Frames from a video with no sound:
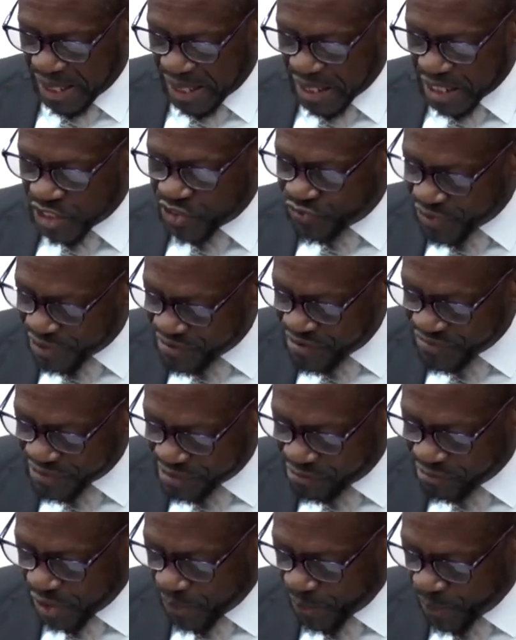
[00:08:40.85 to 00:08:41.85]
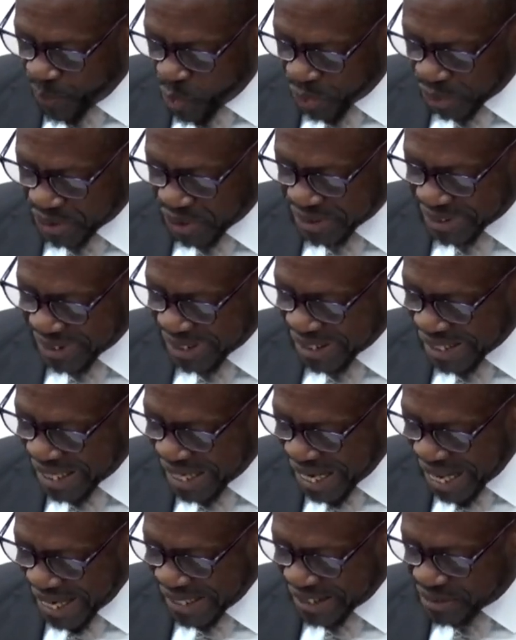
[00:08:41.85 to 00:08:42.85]
is very, very important in
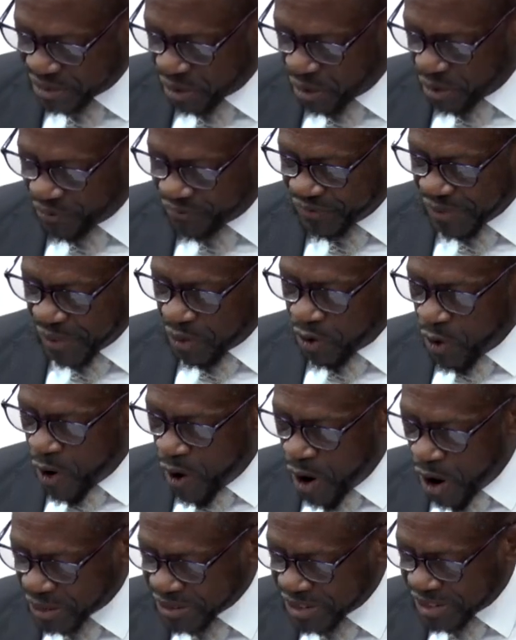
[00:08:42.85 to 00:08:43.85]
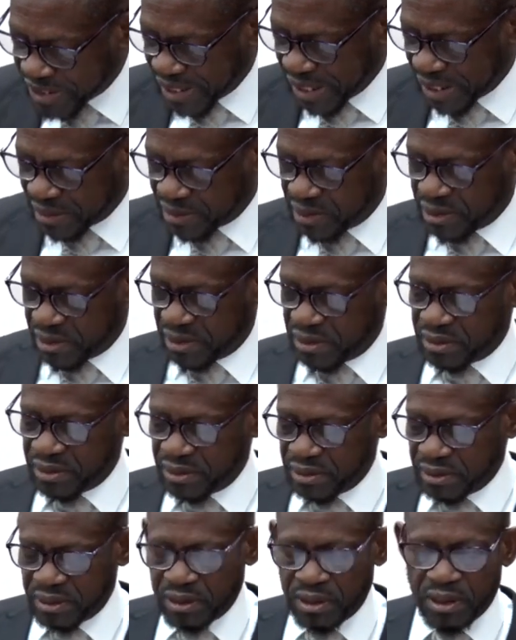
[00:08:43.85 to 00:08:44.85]
light of the onset
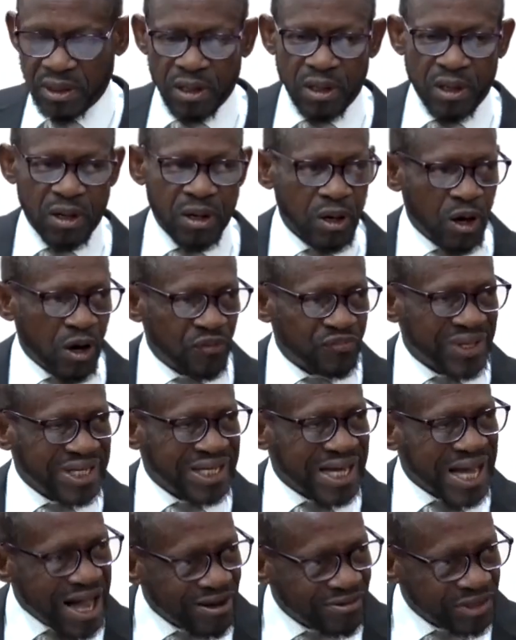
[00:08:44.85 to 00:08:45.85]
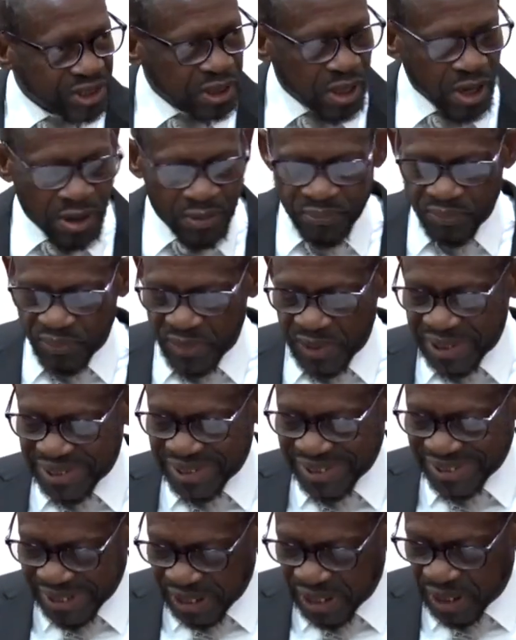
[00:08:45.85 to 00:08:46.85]
of the CARICOM
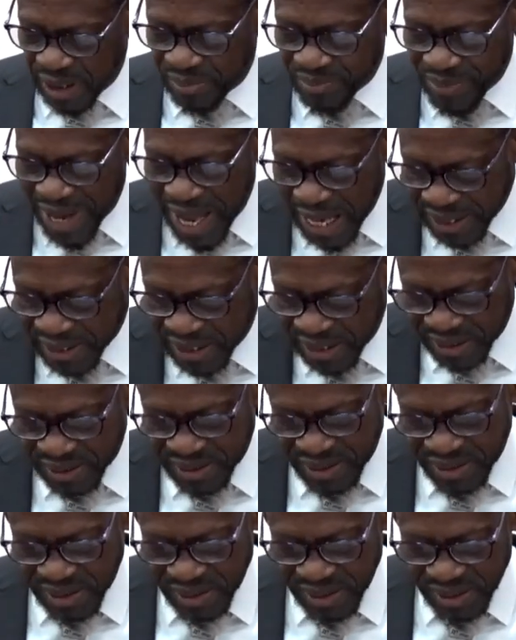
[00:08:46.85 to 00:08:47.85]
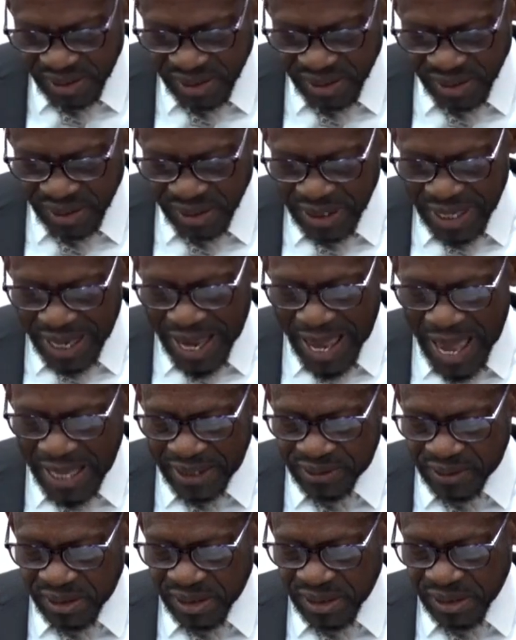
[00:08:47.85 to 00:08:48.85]
single market
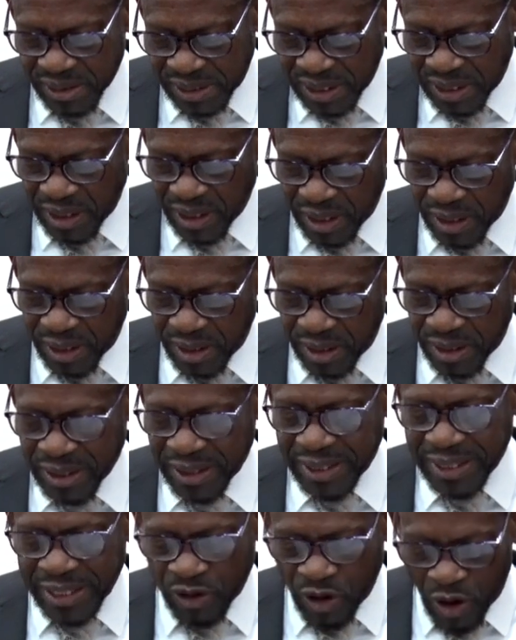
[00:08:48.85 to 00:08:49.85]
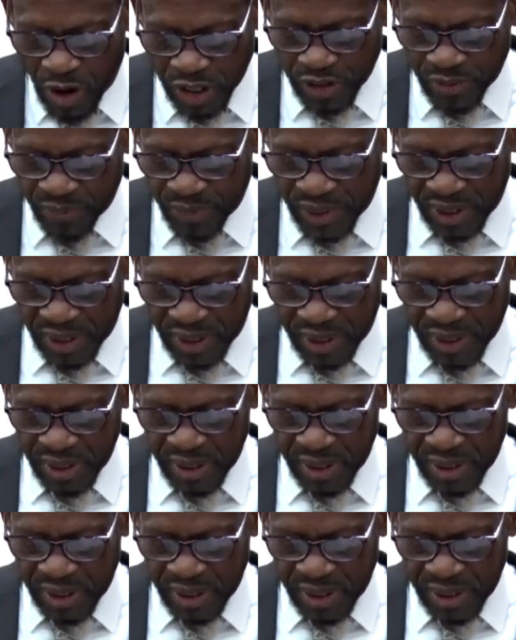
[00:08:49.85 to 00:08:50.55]
and single economy.